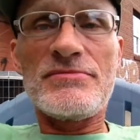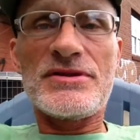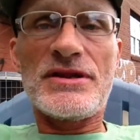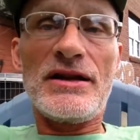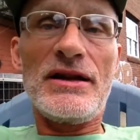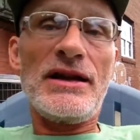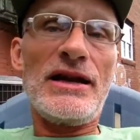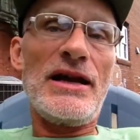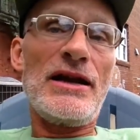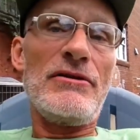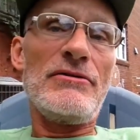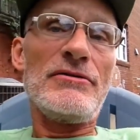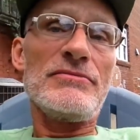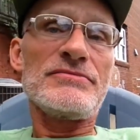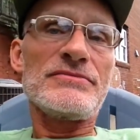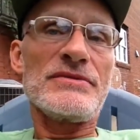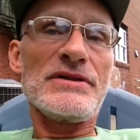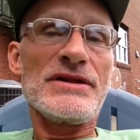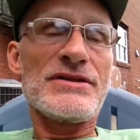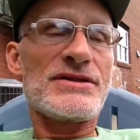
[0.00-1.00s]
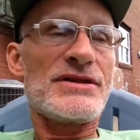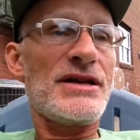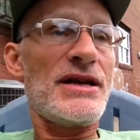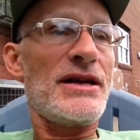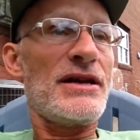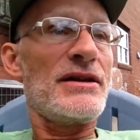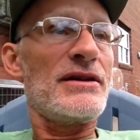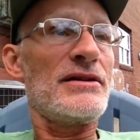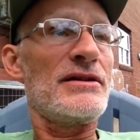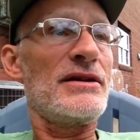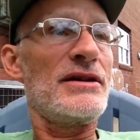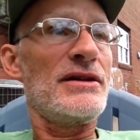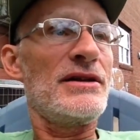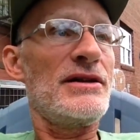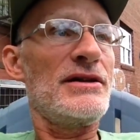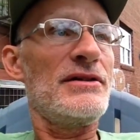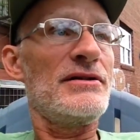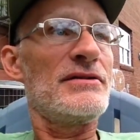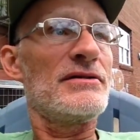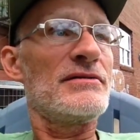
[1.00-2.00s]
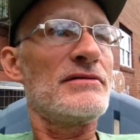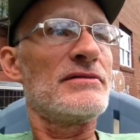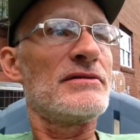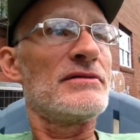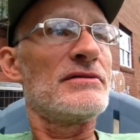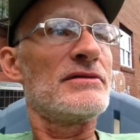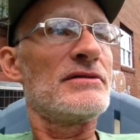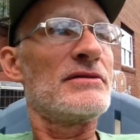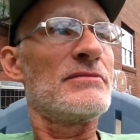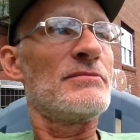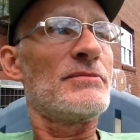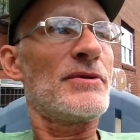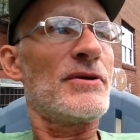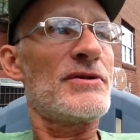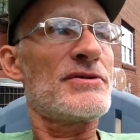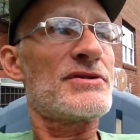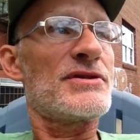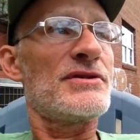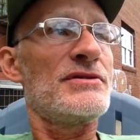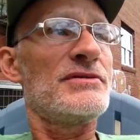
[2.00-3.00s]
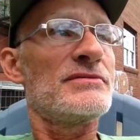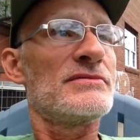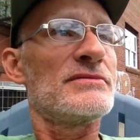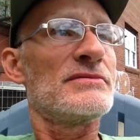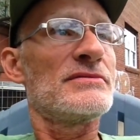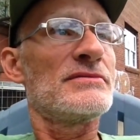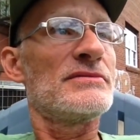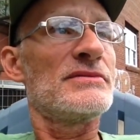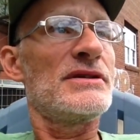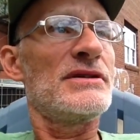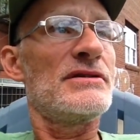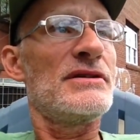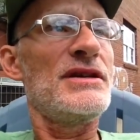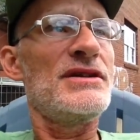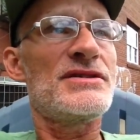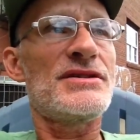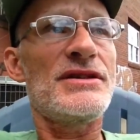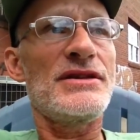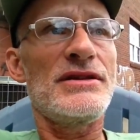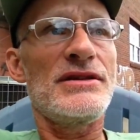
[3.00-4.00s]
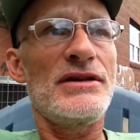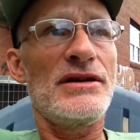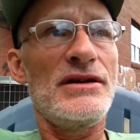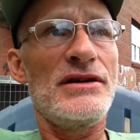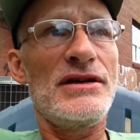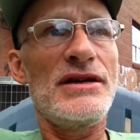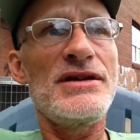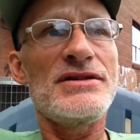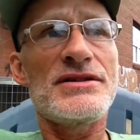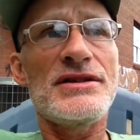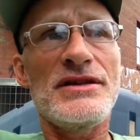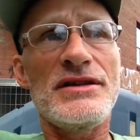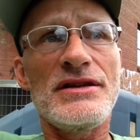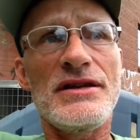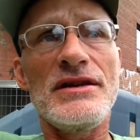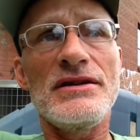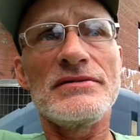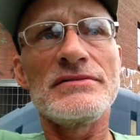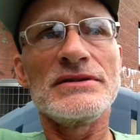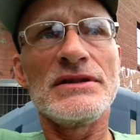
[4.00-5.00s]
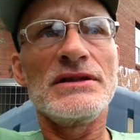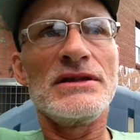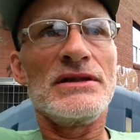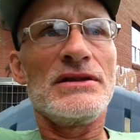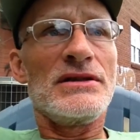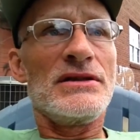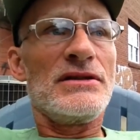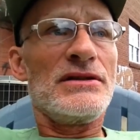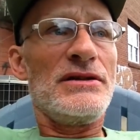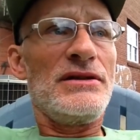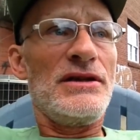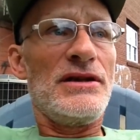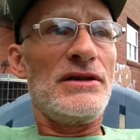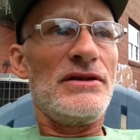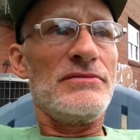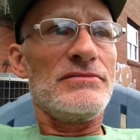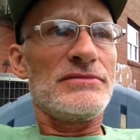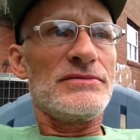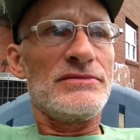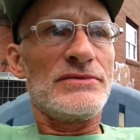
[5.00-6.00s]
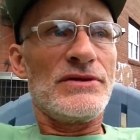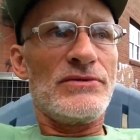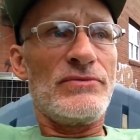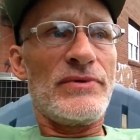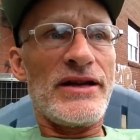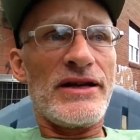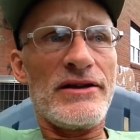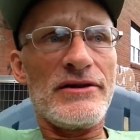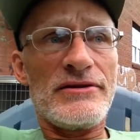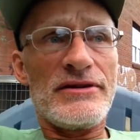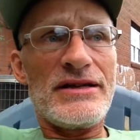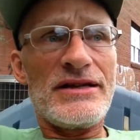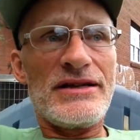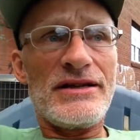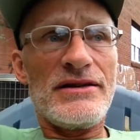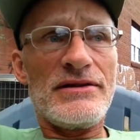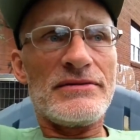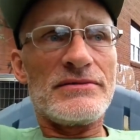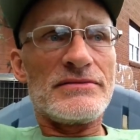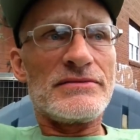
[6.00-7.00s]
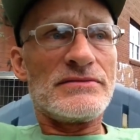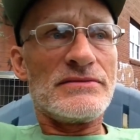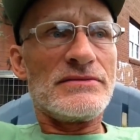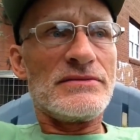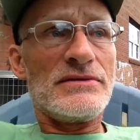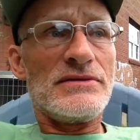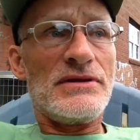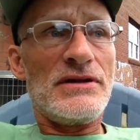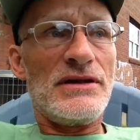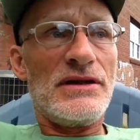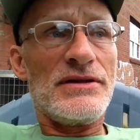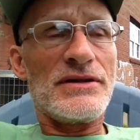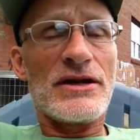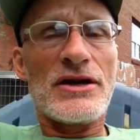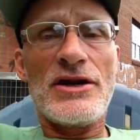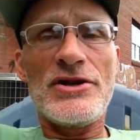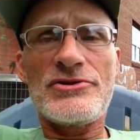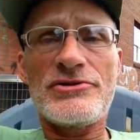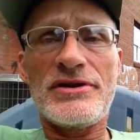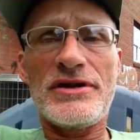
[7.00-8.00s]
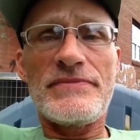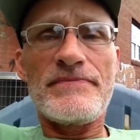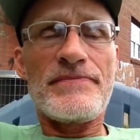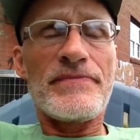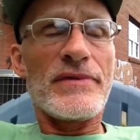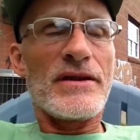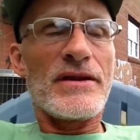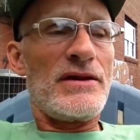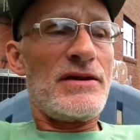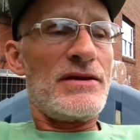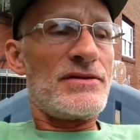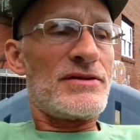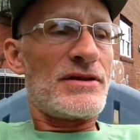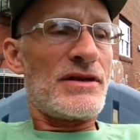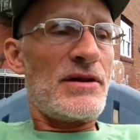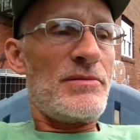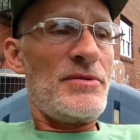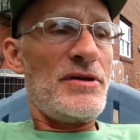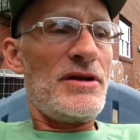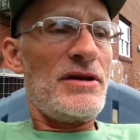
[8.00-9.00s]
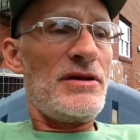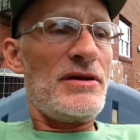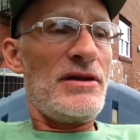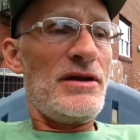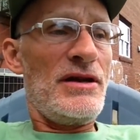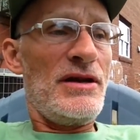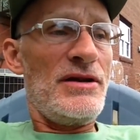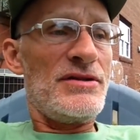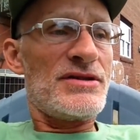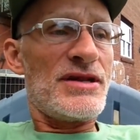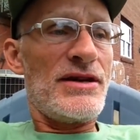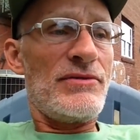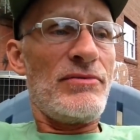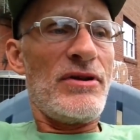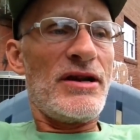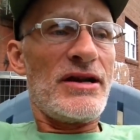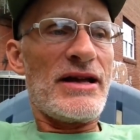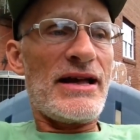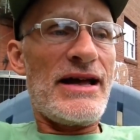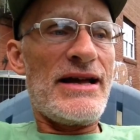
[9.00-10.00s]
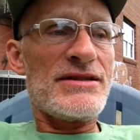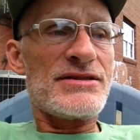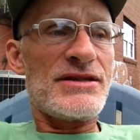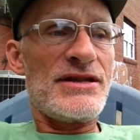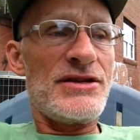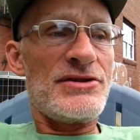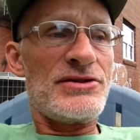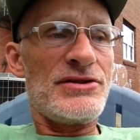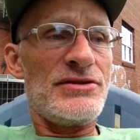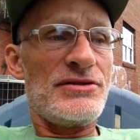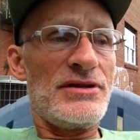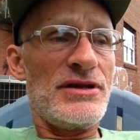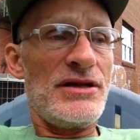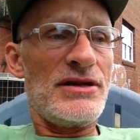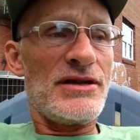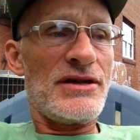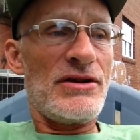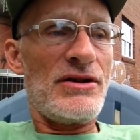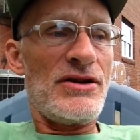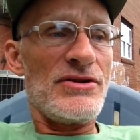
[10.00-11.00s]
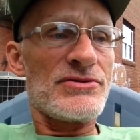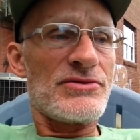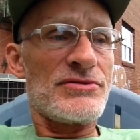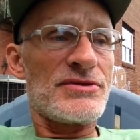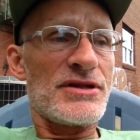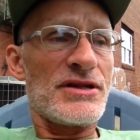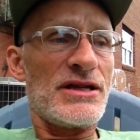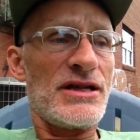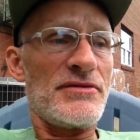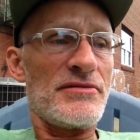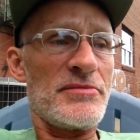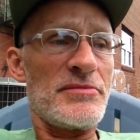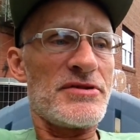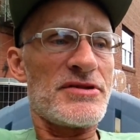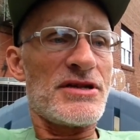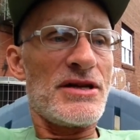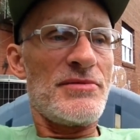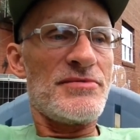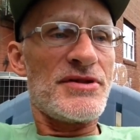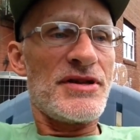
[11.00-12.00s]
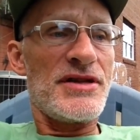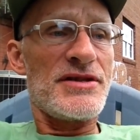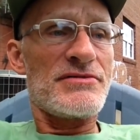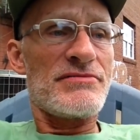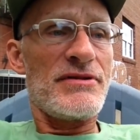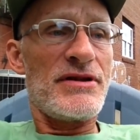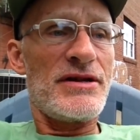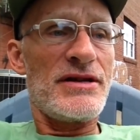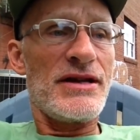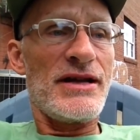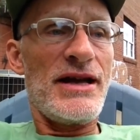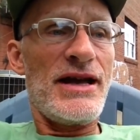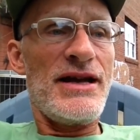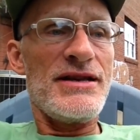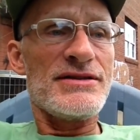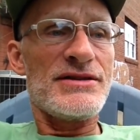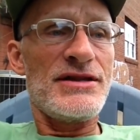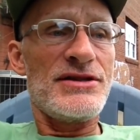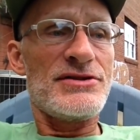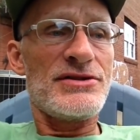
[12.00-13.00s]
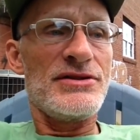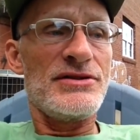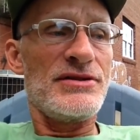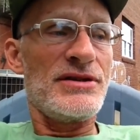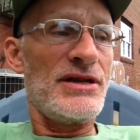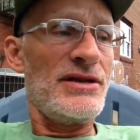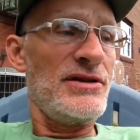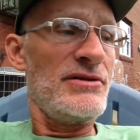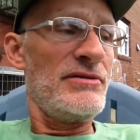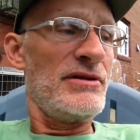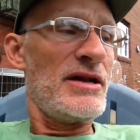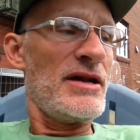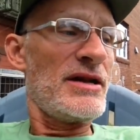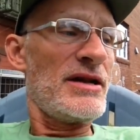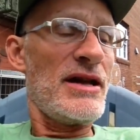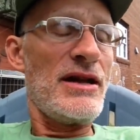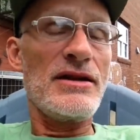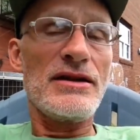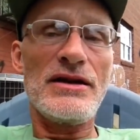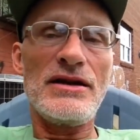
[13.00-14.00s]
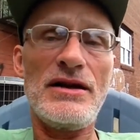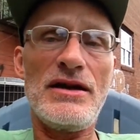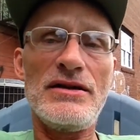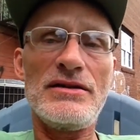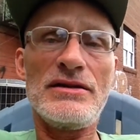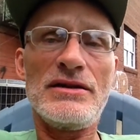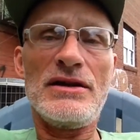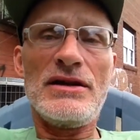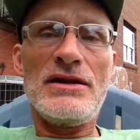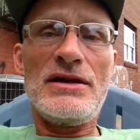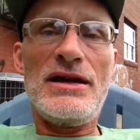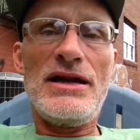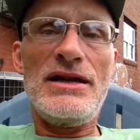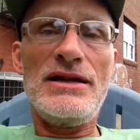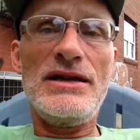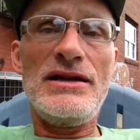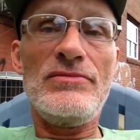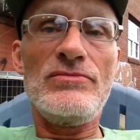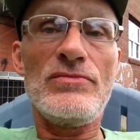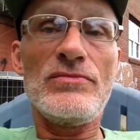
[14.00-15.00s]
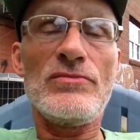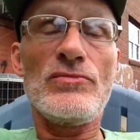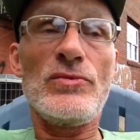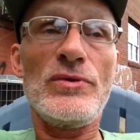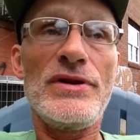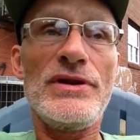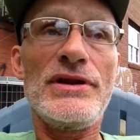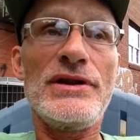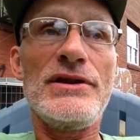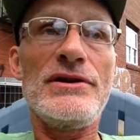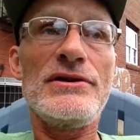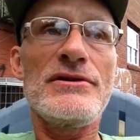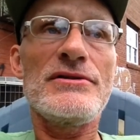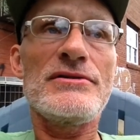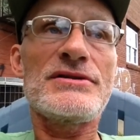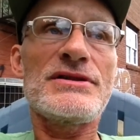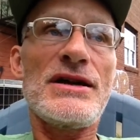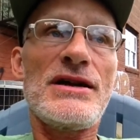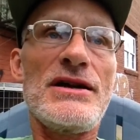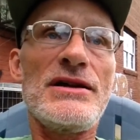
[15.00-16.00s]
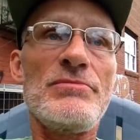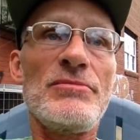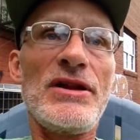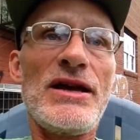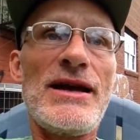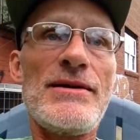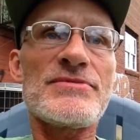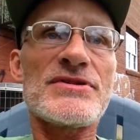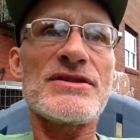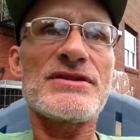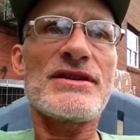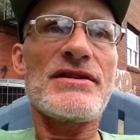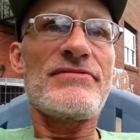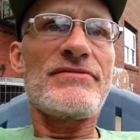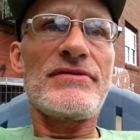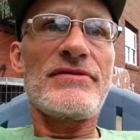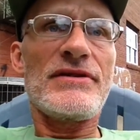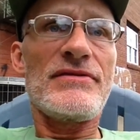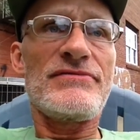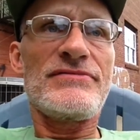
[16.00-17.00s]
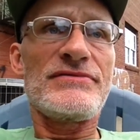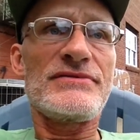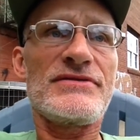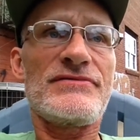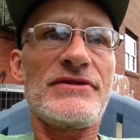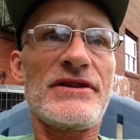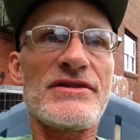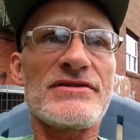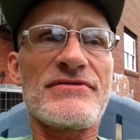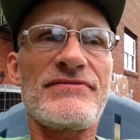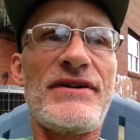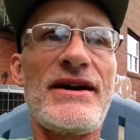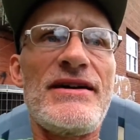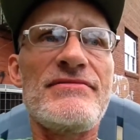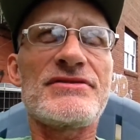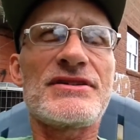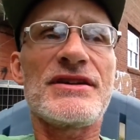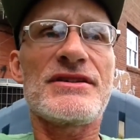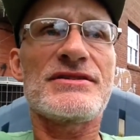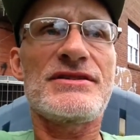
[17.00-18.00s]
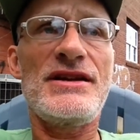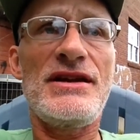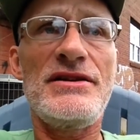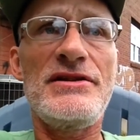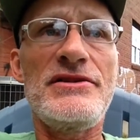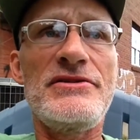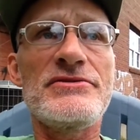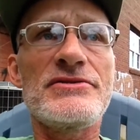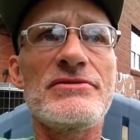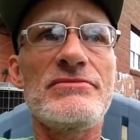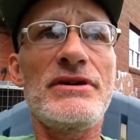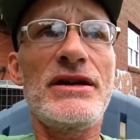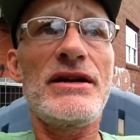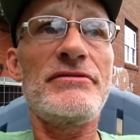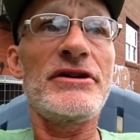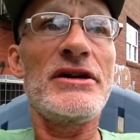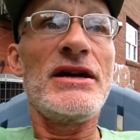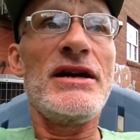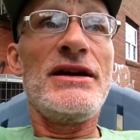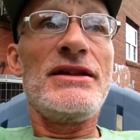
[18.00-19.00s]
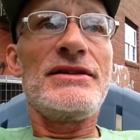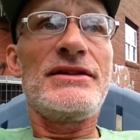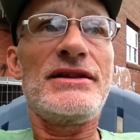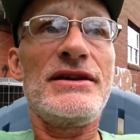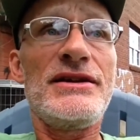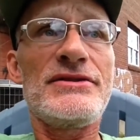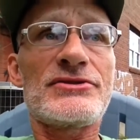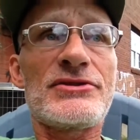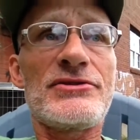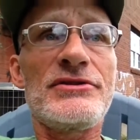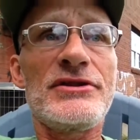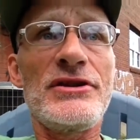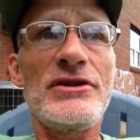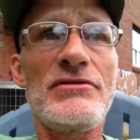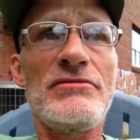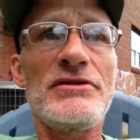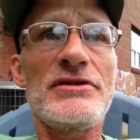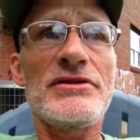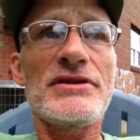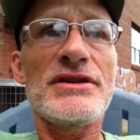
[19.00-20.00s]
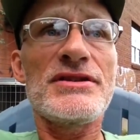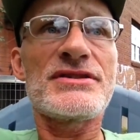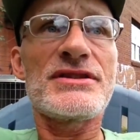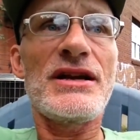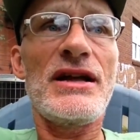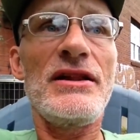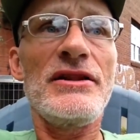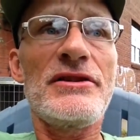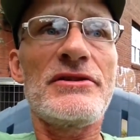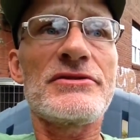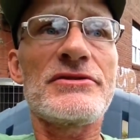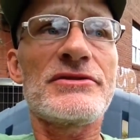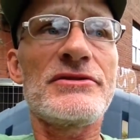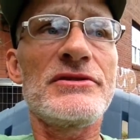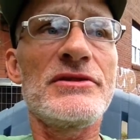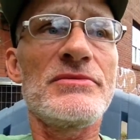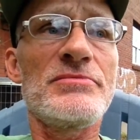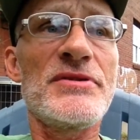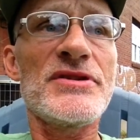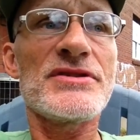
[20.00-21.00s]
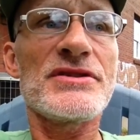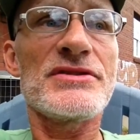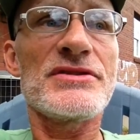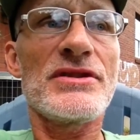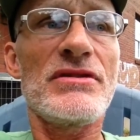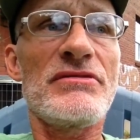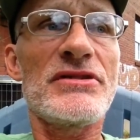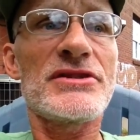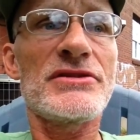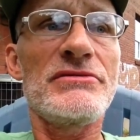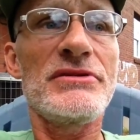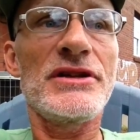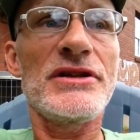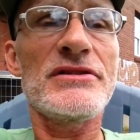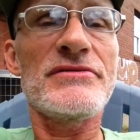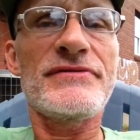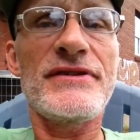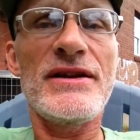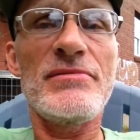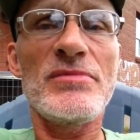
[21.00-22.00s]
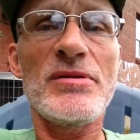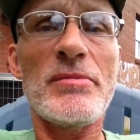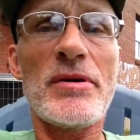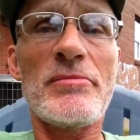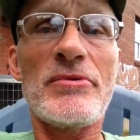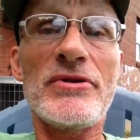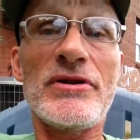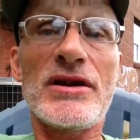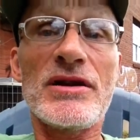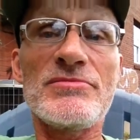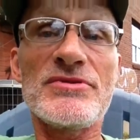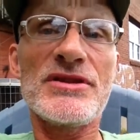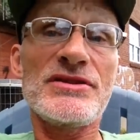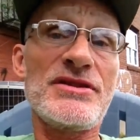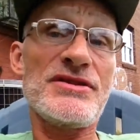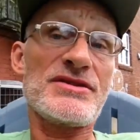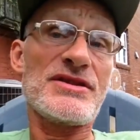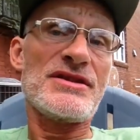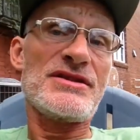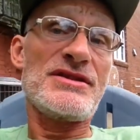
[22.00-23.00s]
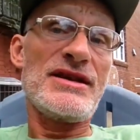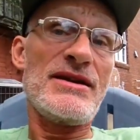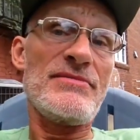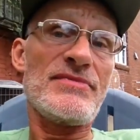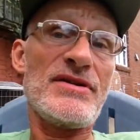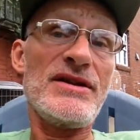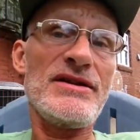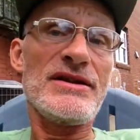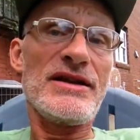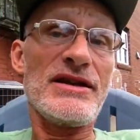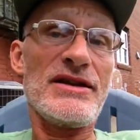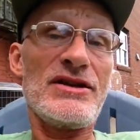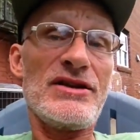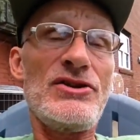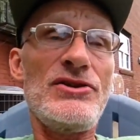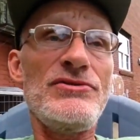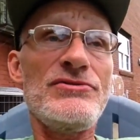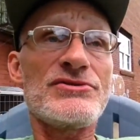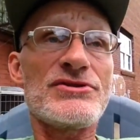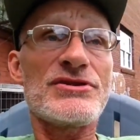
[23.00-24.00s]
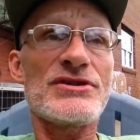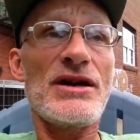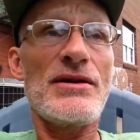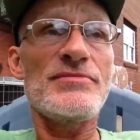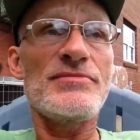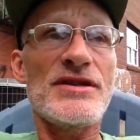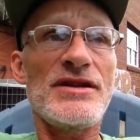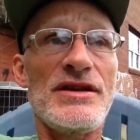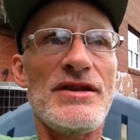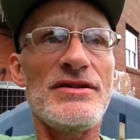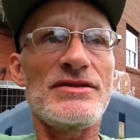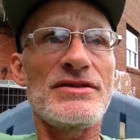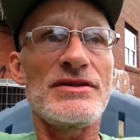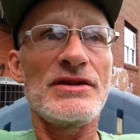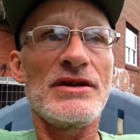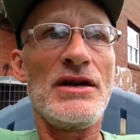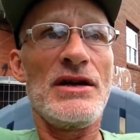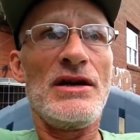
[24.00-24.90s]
allow, let's say, an Indian person, East India, the regular India, the country, to come in and say run a gas station and get all sorts of government subsidies running a gas station that you and I can't get. And then when their time lapses, I forget it's 5, 6, 10 years or whatever, they turn it over, they sell it or turn the business over to another family member who comes in and does the same thing. They get huge subsidies.